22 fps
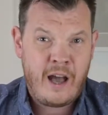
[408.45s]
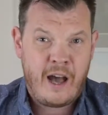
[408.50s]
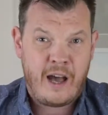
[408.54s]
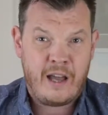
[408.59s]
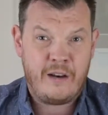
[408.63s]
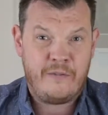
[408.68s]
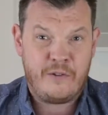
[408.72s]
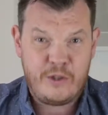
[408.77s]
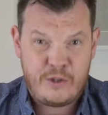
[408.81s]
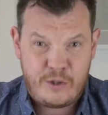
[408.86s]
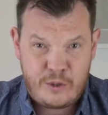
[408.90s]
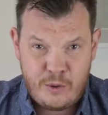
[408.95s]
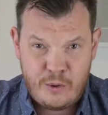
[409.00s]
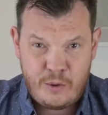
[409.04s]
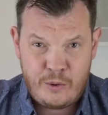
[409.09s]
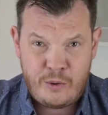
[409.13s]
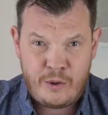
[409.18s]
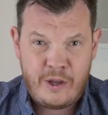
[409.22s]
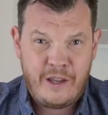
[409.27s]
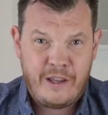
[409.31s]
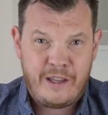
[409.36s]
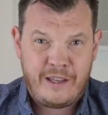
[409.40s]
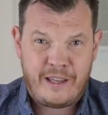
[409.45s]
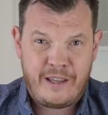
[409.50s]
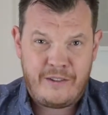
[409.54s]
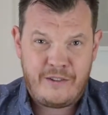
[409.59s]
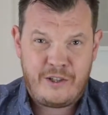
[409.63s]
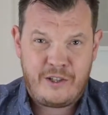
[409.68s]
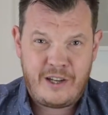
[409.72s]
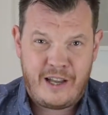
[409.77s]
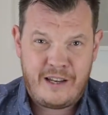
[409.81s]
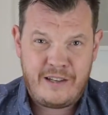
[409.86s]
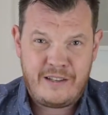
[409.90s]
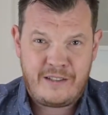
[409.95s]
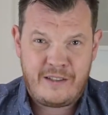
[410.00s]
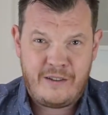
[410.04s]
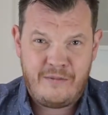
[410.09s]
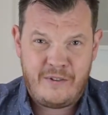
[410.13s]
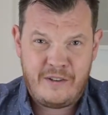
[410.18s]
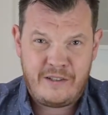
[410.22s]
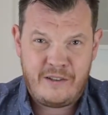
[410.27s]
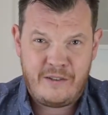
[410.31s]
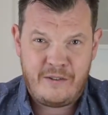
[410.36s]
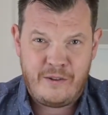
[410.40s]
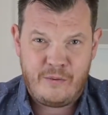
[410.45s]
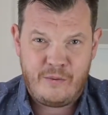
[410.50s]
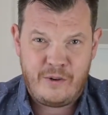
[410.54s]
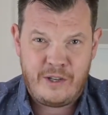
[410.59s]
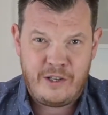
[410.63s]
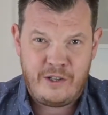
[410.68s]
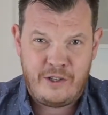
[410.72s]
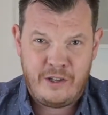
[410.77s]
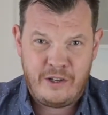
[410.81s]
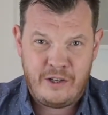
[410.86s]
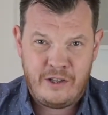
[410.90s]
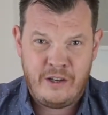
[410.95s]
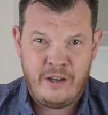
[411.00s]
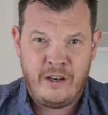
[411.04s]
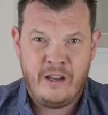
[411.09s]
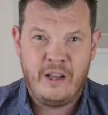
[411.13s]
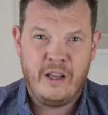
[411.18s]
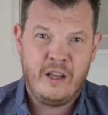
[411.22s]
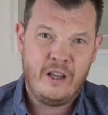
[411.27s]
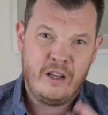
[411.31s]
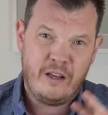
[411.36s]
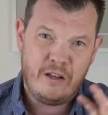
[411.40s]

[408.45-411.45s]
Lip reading: And if you do get the chance to visit the region,